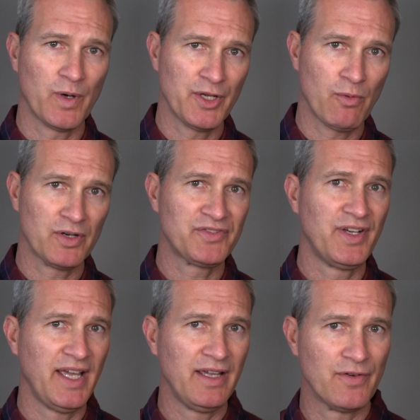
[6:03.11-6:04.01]
where you are
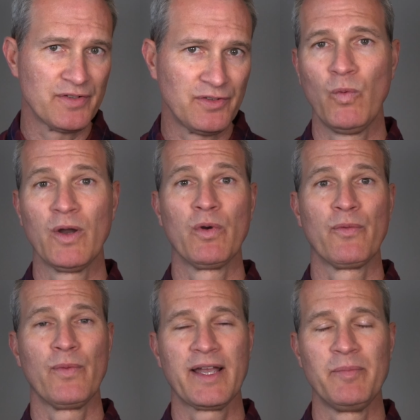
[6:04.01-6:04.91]
today versus where we're
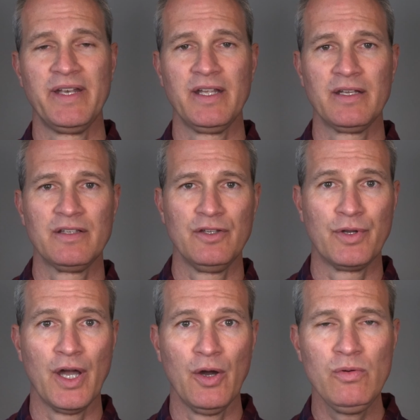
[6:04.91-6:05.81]
recommending you
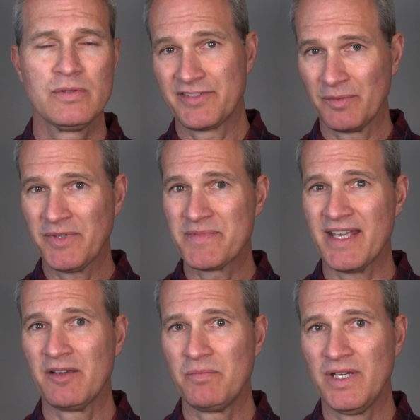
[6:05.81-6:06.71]
go. And sometimes
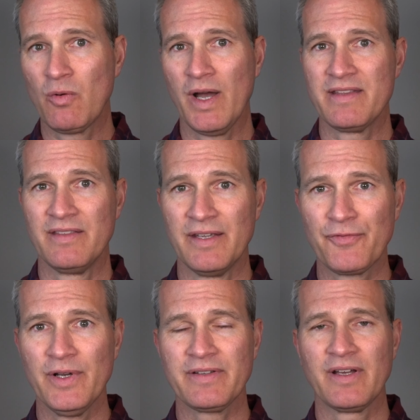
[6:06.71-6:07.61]
that can be quite
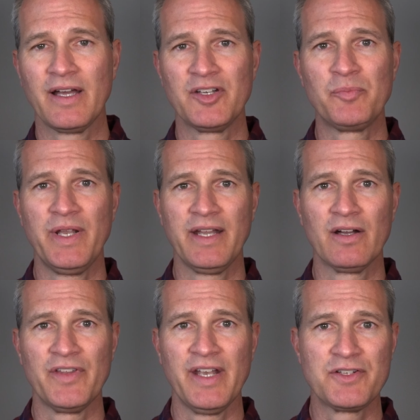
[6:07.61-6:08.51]
different depending
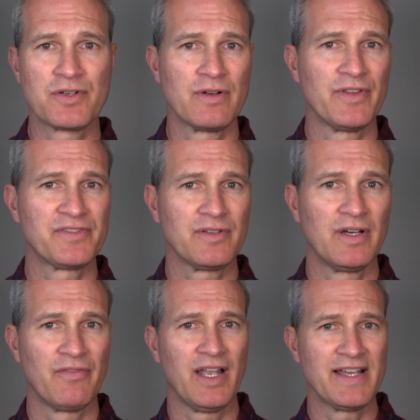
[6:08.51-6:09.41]
on the nature of
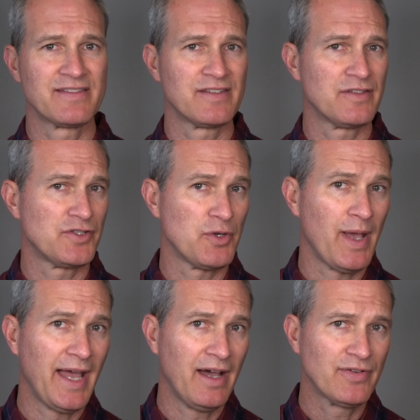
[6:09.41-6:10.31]
the licenses that you
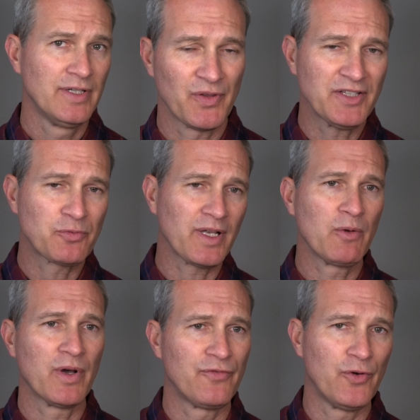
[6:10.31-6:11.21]
have. So that's really
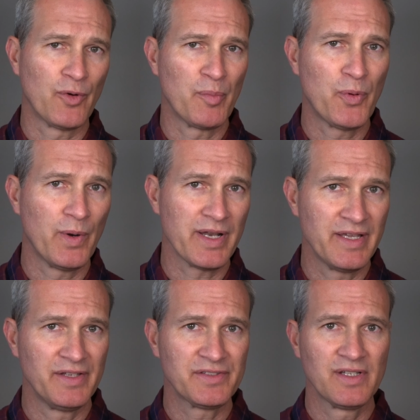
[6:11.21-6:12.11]
what a full report
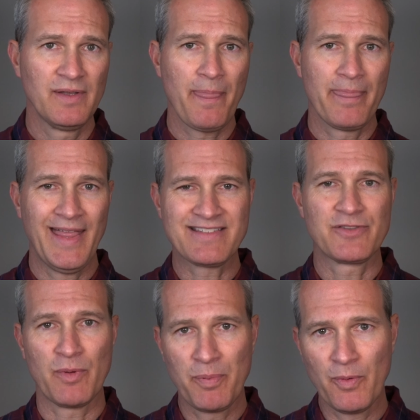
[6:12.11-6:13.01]
is. That's
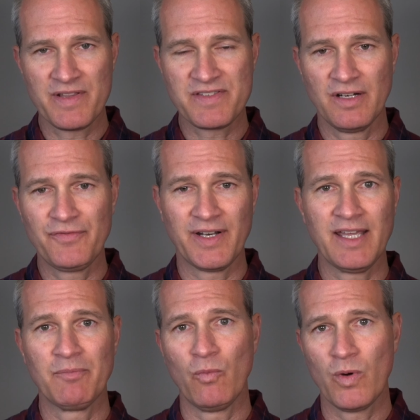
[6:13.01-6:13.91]
the report itself. And
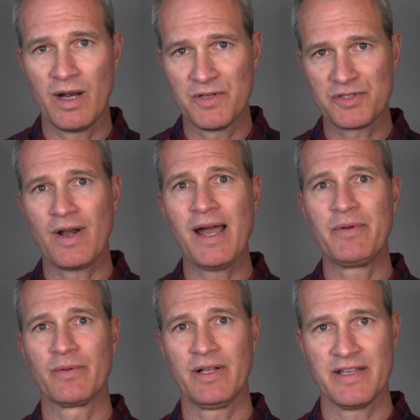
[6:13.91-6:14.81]
again, what I'm
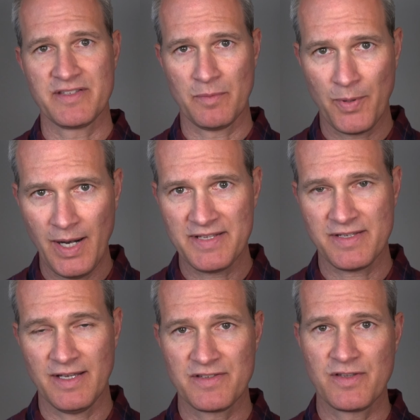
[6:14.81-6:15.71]
describing really is a
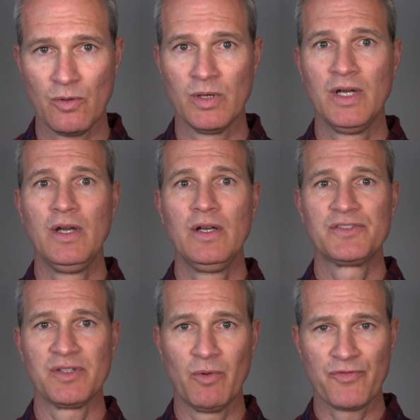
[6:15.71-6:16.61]
process. So
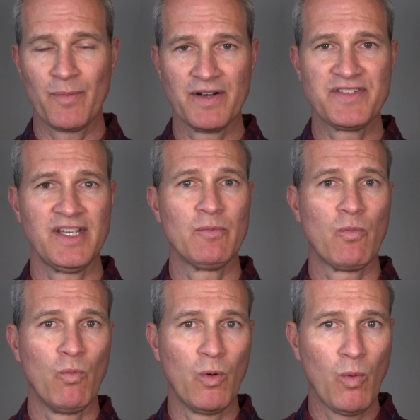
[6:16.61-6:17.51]
someone from our team
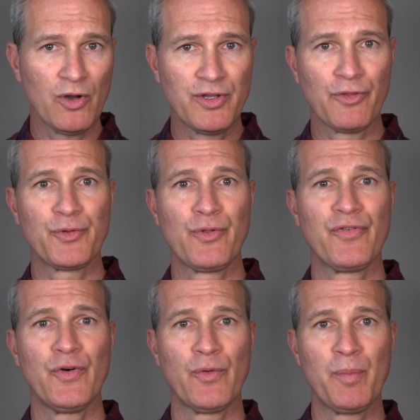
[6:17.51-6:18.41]
will walk you through the
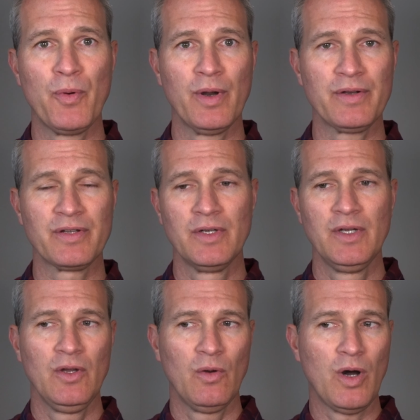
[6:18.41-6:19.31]
full report,
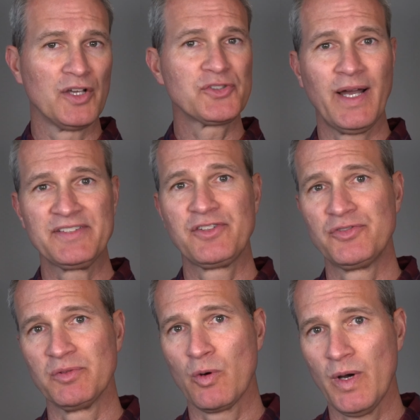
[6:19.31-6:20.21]
also ask you
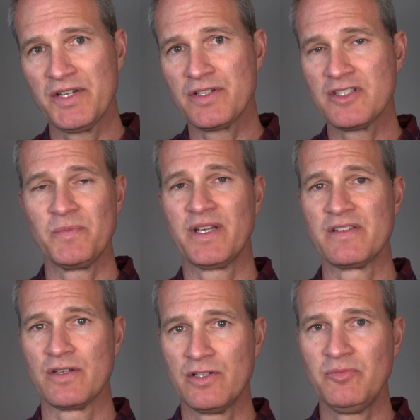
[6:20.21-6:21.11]
some questions,
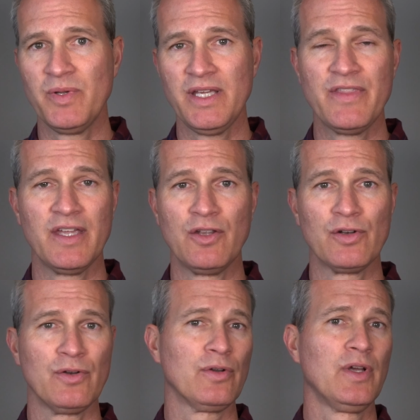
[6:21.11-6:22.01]
because it could be that
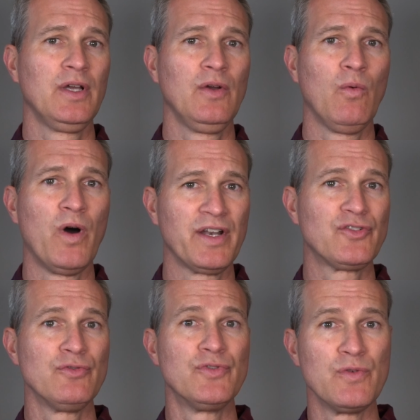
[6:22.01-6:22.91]
you're wanting
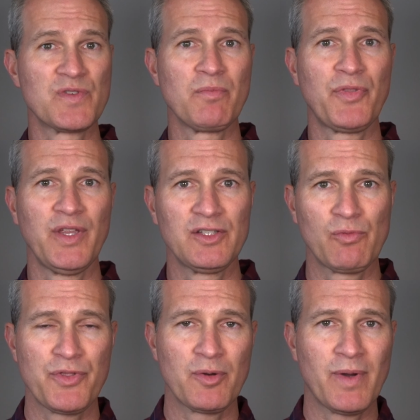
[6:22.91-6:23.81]
to do some things
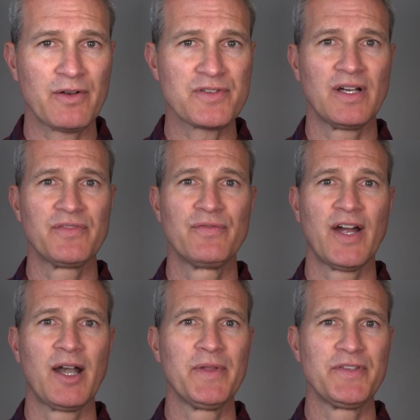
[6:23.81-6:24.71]
with your Microsoft
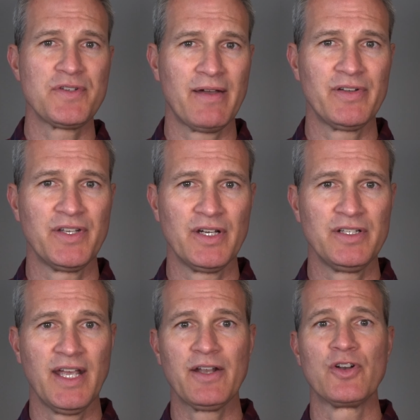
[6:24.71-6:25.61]
environment that you haven't
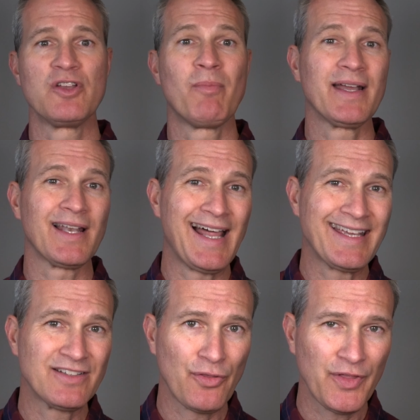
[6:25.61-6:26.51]
done yet, or you might
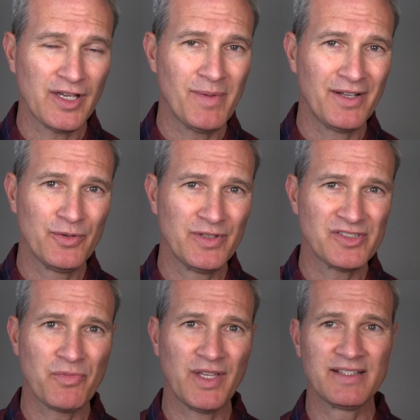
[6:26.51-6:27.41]
like to think about doing
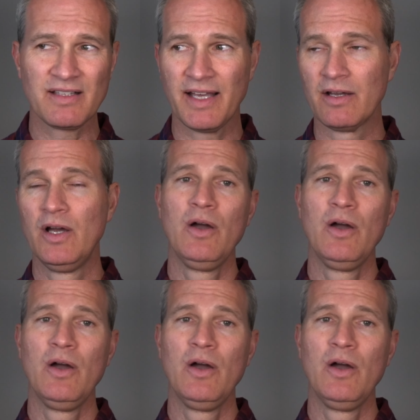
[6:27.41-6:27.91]
some things like,